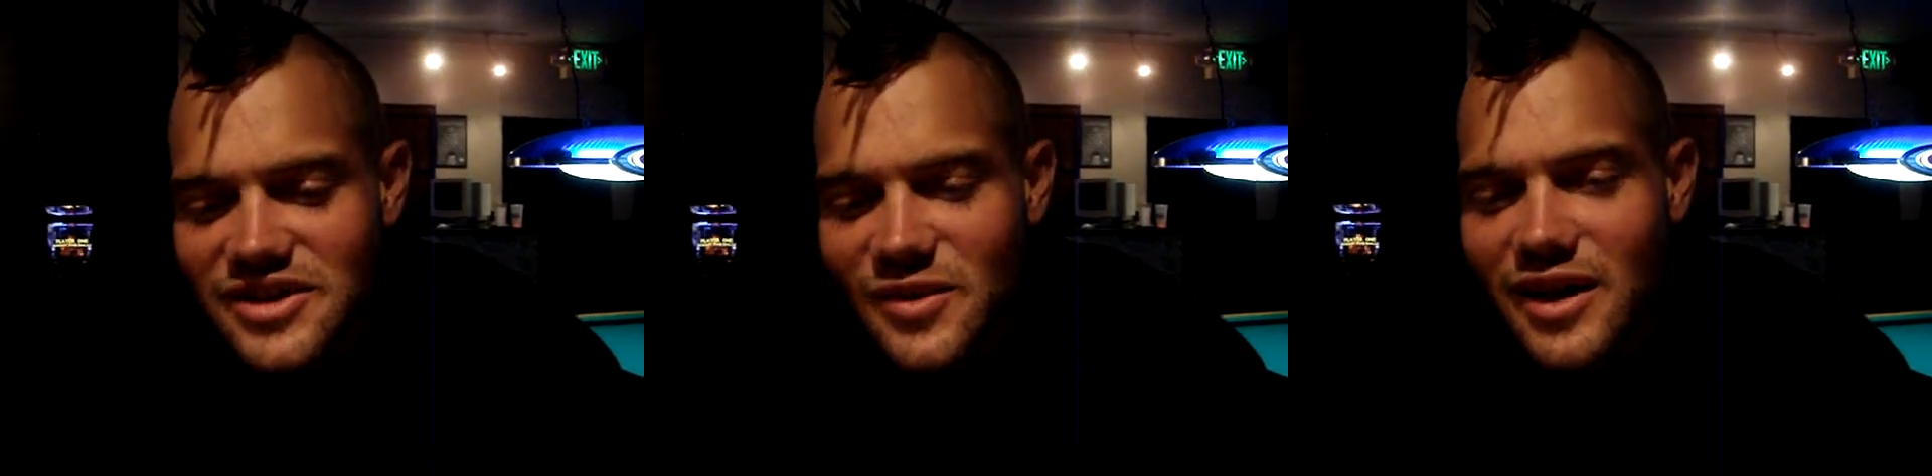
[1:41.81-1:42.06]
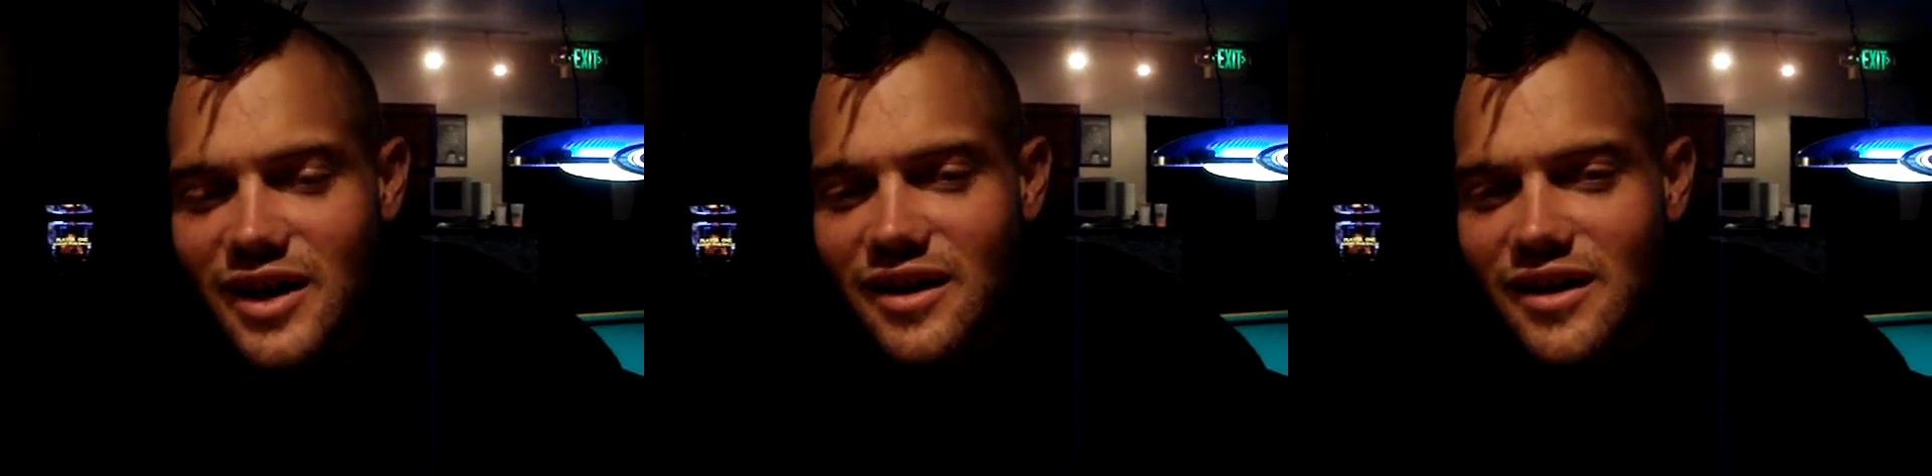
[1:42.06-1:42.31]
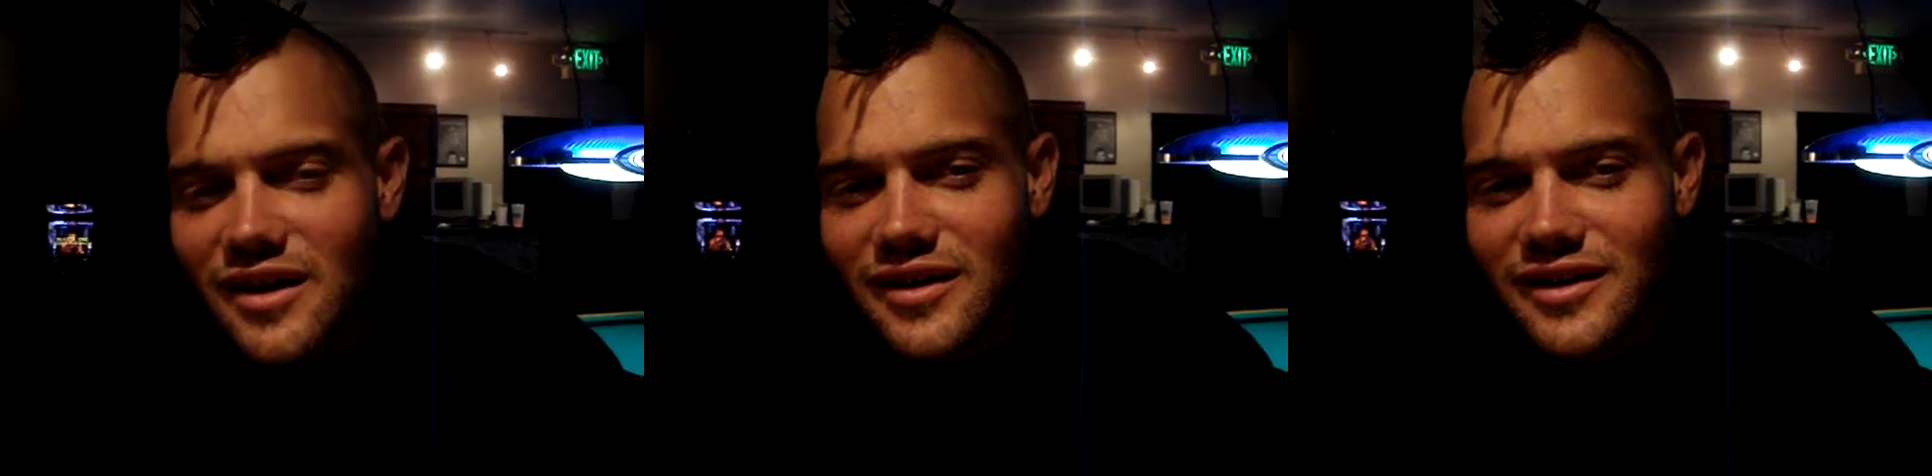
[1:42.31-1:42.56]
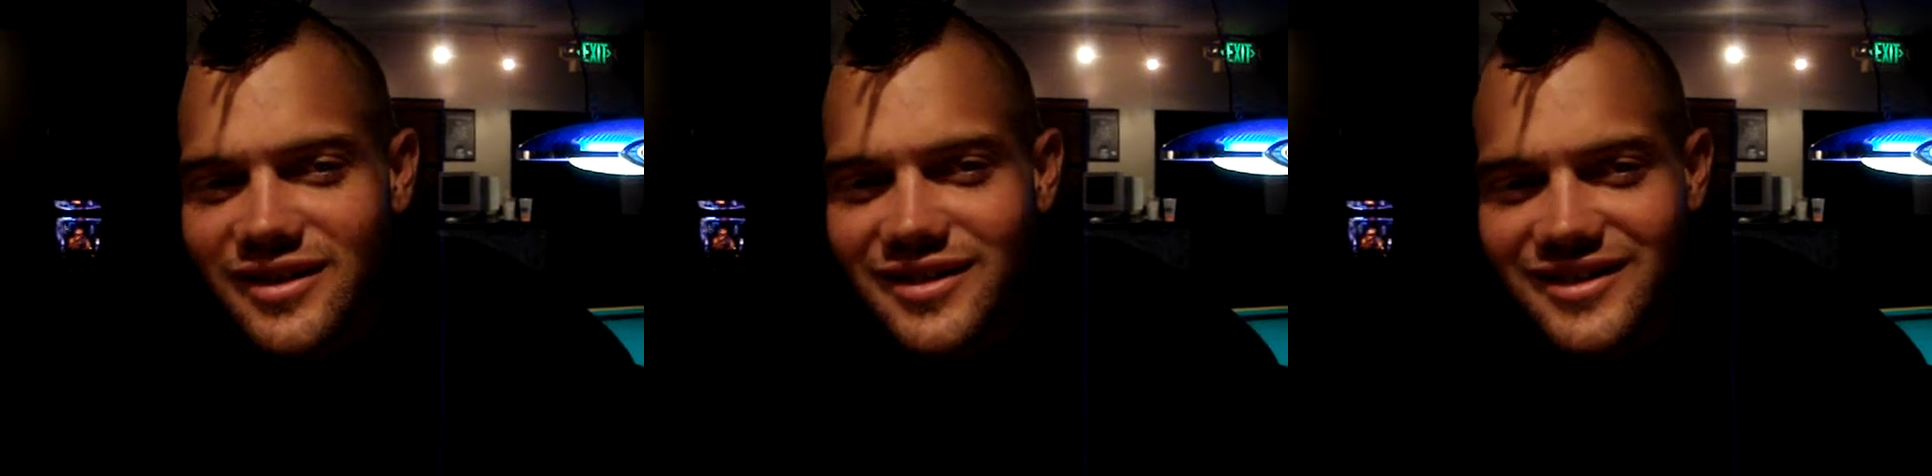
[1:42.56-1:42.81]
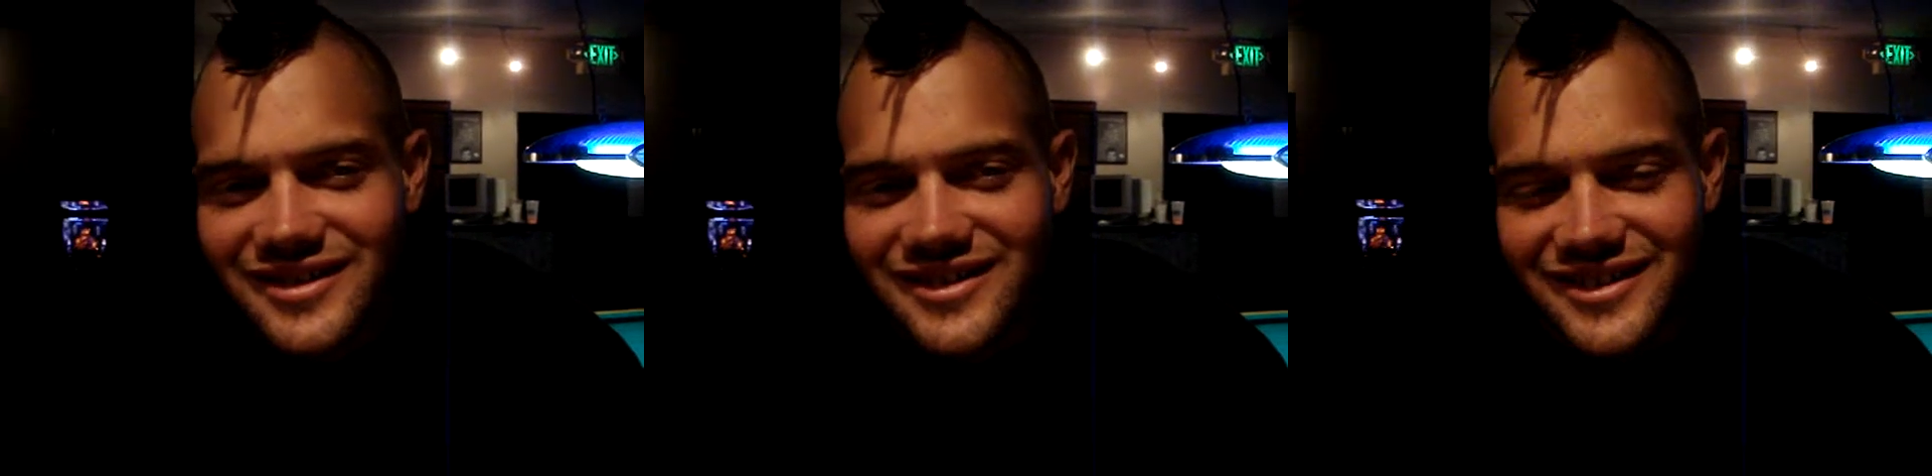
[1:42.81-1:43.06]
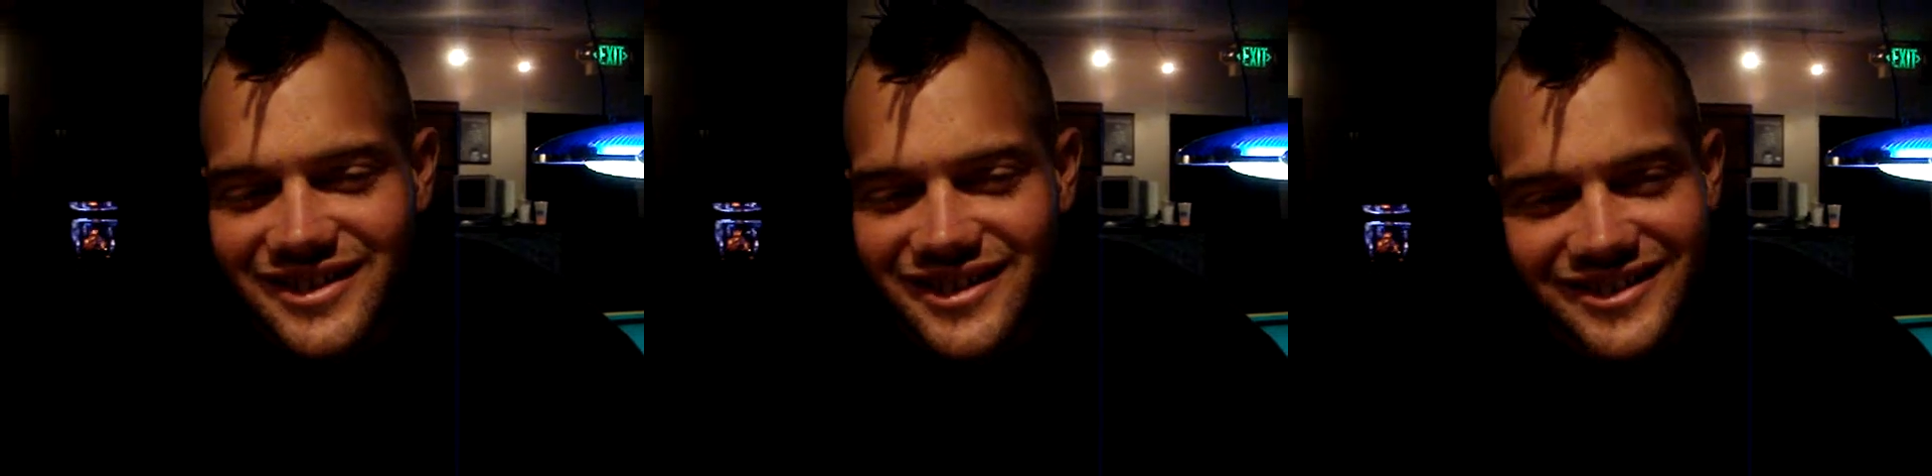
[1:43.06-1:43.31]
So I called,
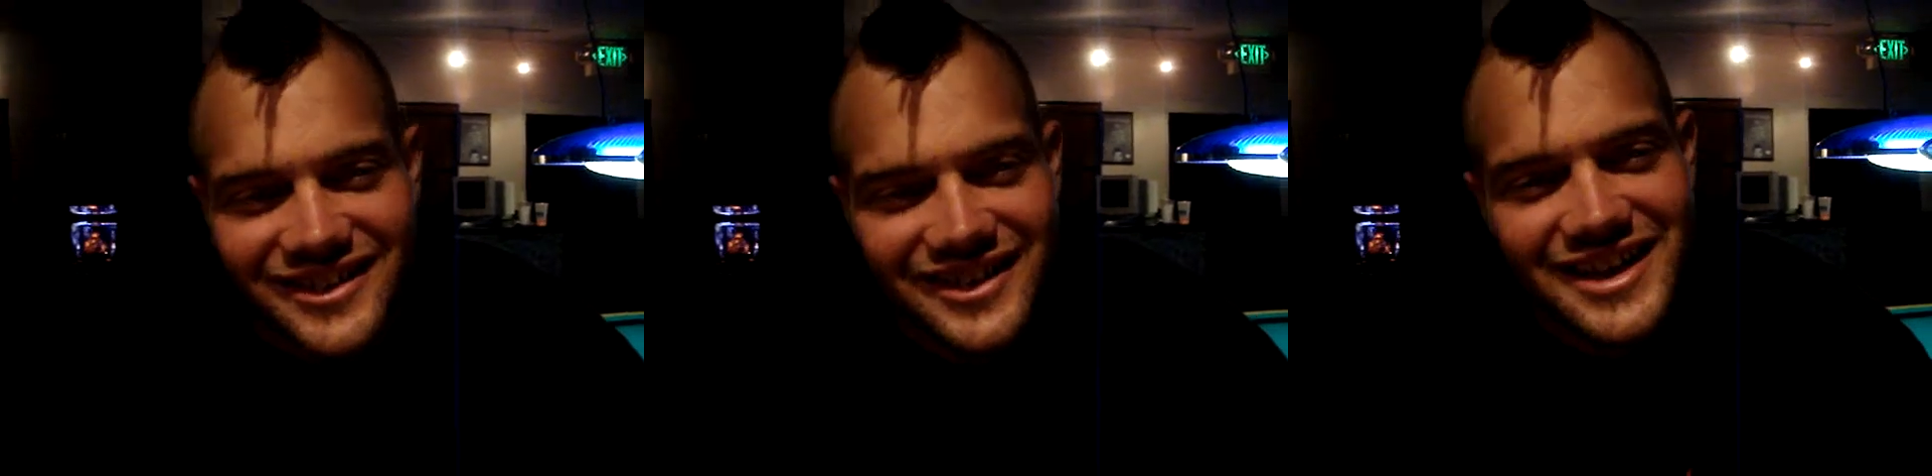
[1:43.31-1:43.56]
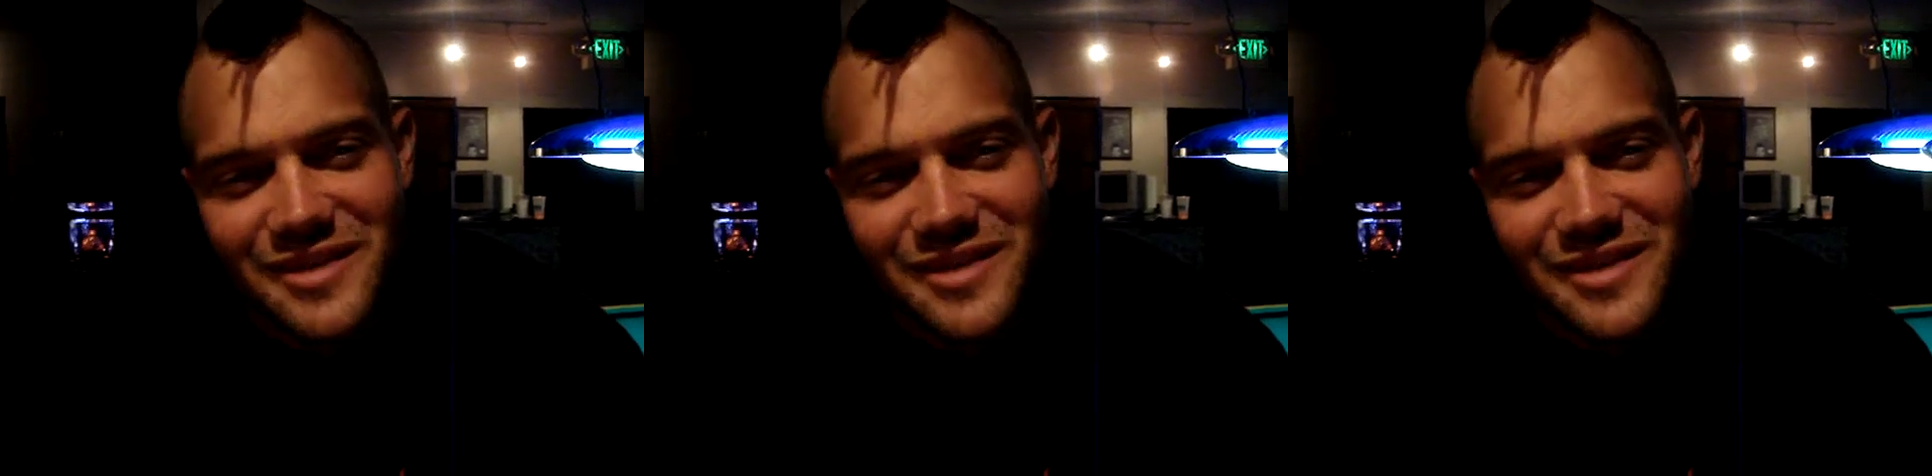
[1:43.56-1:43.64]
I